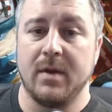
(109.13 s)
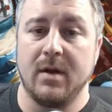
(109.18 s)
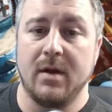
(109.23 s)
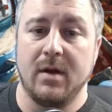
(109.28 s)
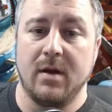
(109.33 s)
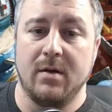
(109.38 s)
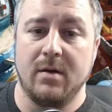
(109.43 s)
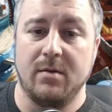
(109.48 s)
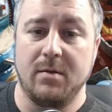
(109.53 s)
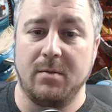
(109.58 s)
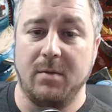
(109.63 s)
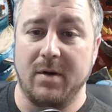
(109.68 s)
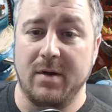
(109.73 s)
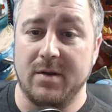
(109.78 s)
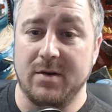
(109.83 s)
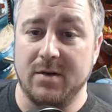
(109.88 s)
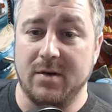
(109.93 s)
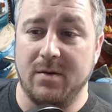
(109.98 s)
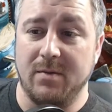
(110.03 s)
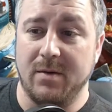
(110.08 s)
But what you
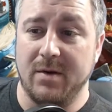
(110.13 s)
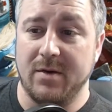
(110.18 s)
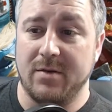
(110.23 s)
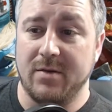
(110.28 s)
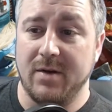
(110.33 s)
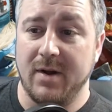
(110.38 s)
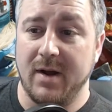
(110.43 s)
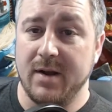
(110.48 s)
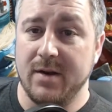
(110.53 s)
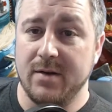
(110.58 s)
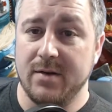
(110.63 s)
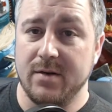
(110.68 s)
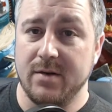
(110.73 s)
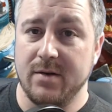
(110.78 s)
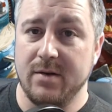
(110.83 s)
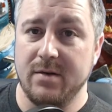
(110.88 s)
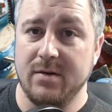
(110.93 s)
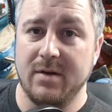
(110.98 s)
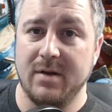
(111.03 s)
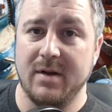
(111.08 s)
don't want to try and
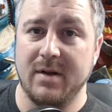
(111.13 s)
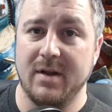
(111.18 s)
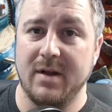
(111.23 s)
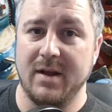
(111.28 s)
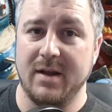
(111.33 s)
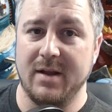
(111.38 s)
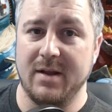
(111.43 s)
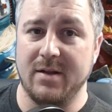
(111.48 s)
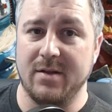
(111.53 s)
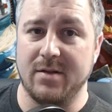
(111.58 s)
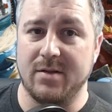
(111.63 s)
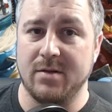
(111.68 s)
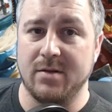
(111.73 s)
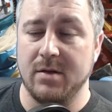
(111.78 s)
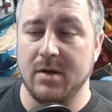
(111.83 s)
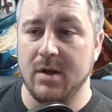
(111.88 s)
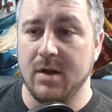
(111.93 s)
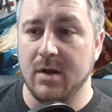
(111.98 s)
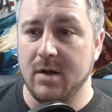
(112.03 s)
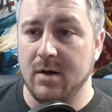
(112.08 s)
do is,
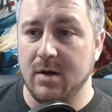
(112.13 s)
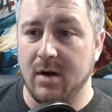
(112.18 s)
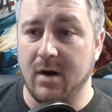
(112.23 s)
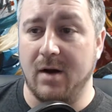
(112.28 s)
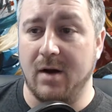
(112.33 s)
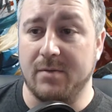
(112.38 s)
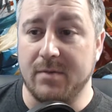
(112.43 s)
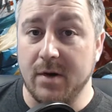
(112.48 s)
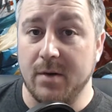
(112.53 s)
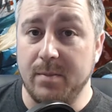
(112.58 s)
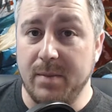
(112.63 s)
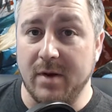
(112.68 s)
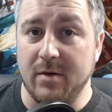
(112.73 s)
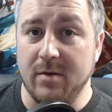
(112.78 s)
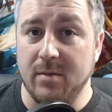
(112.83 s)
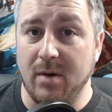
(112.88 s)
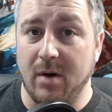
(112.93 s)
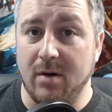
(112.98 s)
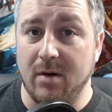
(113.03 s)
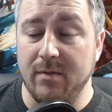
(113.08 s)
I've got to pick the
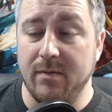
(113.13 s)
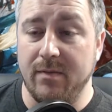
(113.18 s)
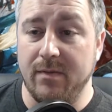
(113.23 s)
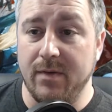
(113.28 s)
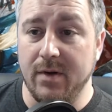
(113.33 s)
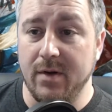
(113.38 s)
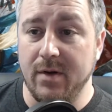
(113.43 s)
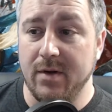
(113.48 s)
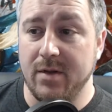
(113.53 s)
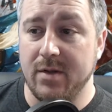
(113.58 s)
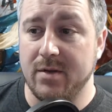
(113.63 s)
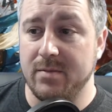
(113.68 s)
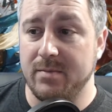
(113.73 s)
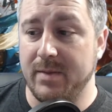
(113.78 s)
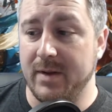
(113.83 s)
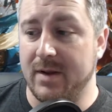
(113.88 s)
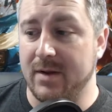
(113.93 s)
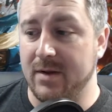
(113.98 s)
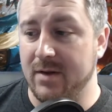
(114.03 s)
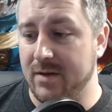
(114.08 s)
ball up first,
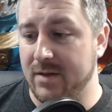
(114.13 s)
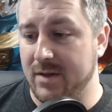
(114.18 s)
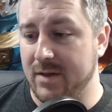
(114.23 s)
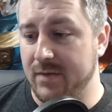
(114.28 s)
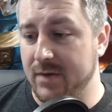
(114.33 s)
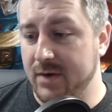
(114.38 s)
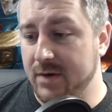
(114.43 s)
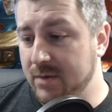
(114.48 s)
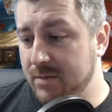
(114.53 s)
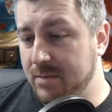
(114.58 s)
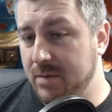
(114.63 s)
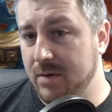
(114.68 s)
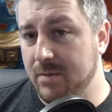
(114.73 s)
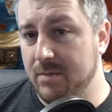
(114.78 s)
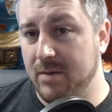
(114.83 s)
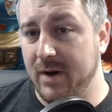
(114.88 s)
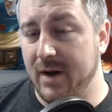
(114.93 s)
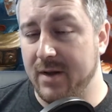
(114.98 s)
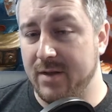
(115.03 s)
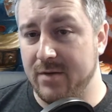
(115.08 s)
because if you don't put
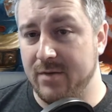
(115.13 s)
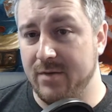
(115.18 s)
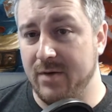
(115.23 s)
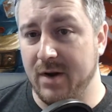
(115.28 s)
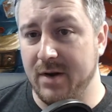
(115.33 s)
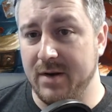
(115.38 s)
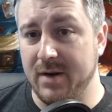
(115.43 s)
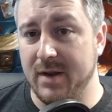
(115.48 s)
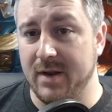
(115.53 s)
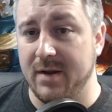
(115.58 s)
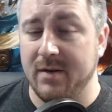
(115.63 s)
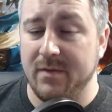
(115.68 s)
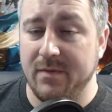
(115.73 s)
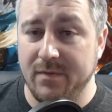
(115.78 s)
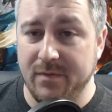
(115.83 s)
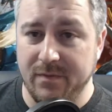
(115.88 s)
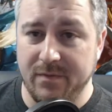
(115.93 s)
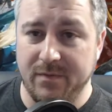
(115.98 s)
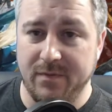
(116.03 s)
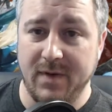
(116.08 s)
plays around it,
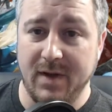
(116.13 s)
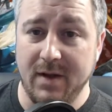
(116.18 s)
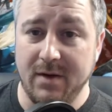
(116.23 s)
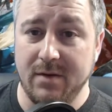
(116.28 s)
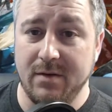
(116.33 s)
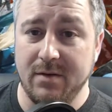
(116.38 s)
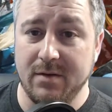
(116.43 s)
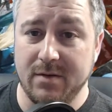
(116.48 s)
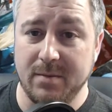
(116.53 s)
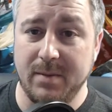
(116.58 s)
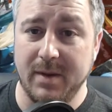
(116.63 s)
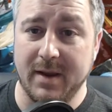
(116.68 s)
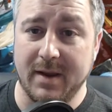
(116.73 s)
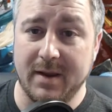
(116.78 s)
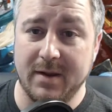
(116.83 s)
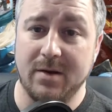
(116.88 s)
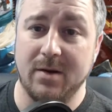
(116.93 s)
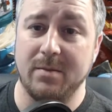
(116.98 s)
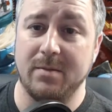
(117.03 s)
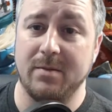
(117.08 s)
fail to pick it
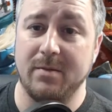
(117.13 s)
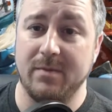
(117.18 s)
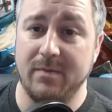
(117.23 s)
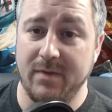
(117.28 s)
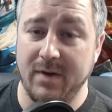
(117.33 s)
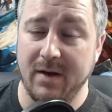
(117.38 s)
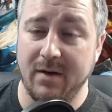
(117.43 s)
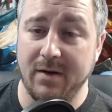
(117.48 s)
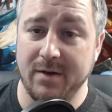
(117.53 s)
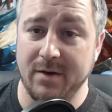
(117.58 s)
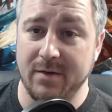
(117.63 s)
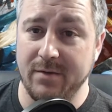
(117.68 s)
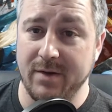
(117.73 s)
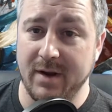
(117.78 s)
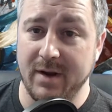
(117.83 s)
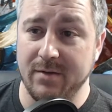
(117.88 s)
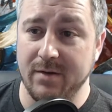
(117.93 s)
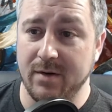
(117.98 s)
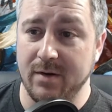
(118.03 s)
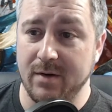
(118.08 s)
up, fail on the
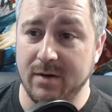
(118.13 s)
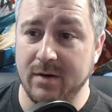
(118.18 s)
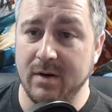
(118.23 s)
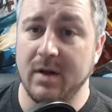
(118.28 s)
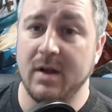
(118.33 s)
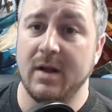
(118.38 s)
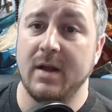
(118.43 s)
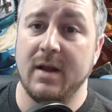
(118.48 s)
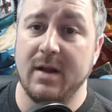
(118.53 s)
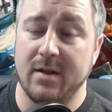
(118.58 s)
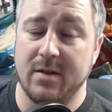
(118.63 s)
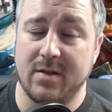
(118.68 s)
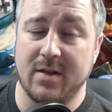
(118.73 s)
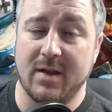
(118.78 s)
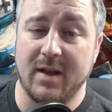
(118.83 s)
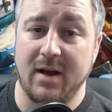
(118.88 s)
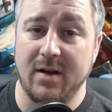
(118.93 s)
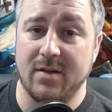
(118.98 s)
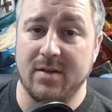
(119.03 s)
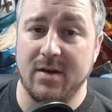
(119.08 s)
reroll,
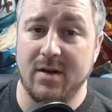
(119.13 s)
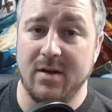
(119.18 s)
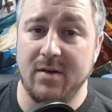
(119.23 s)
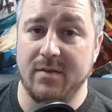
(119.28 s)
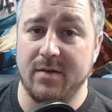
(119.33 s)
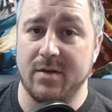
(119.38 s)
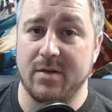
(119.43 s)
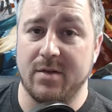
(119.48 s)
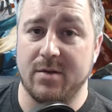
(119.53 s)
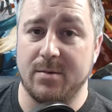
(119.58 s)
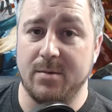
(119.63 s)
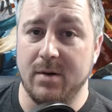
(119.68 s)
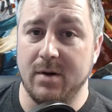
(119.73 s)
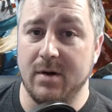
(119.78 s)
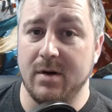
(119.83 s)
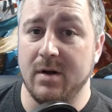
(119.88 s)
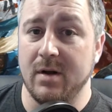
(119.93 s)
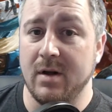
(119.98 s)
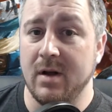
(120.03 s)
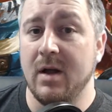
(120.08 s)
scatters out of your
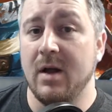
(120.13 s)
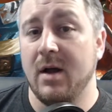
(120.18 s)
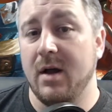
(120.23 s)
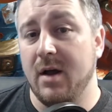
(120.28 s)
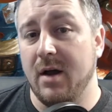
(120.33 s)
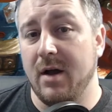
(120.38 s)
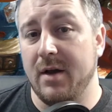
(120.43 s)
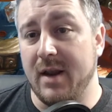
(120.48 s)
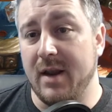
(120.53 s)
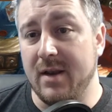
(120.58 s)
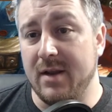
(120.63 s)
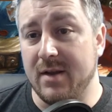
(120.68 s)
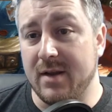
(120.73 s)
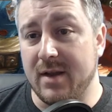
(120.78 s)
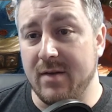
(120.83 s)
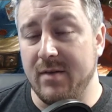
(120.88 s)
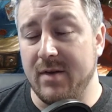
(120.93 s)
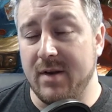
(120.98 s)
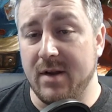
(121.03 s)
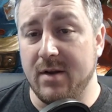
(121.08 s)
square, and then you're
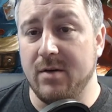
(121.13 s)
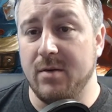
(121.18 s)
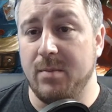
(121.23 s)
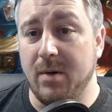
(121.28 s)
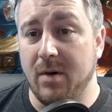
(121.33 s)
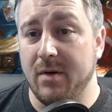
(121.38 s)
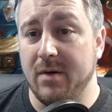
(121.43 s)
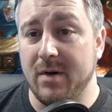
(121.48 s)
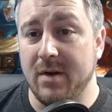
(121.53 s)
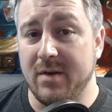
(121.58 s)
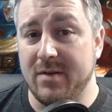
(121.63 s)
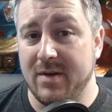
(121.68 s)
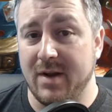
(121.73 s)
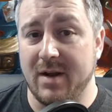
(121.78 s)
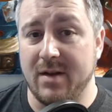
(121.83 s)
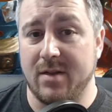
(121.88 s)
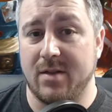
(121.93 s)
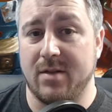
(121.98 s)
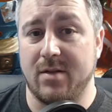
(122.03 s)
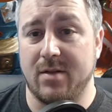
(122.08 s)
giving your opponent a
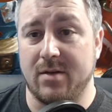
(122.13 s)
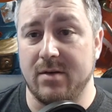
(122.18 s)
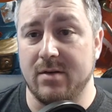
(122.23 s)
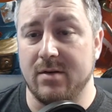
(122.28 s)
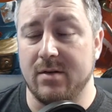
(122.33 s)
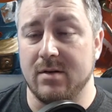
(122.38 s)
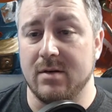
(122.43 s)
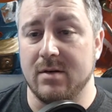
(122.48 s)
chance to score.